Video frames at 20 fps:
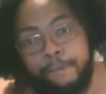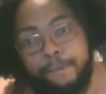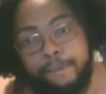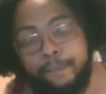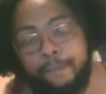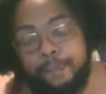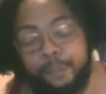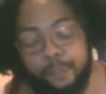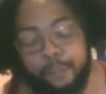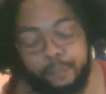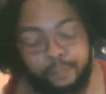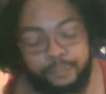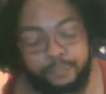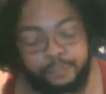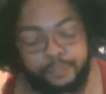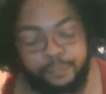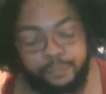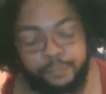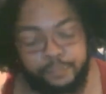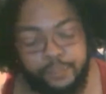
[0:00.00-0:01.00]

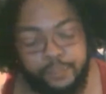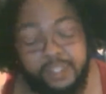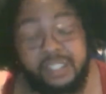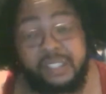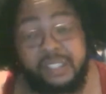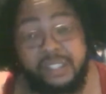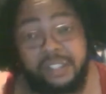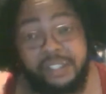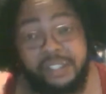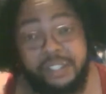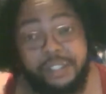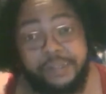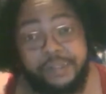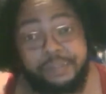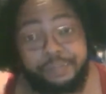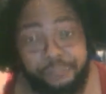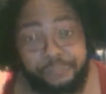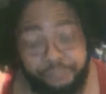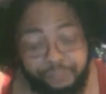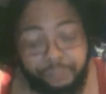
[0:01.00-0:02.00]
This is good.
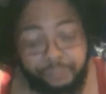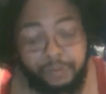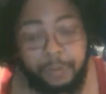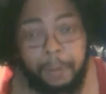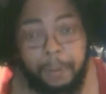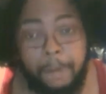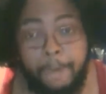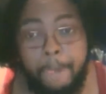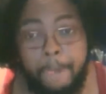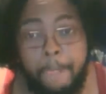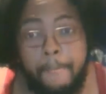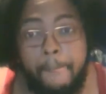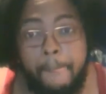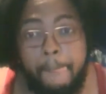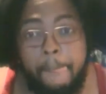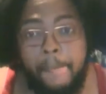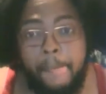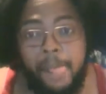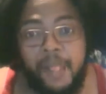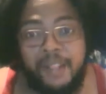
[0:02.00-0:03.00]

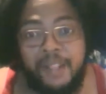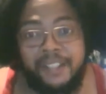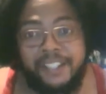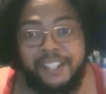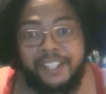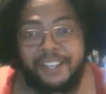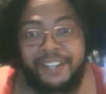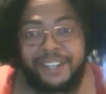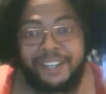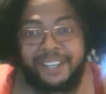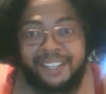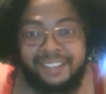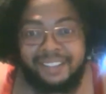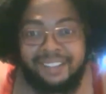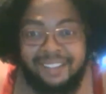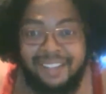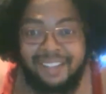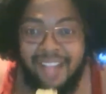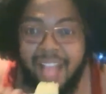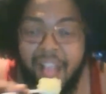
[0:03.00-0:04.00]
Sorry.
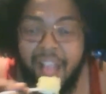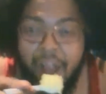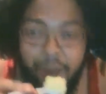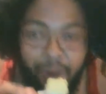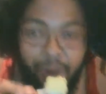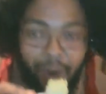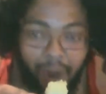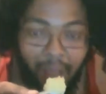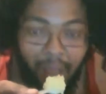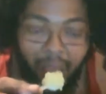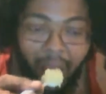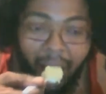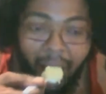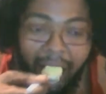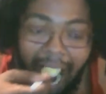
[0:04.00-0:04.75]
Hold on.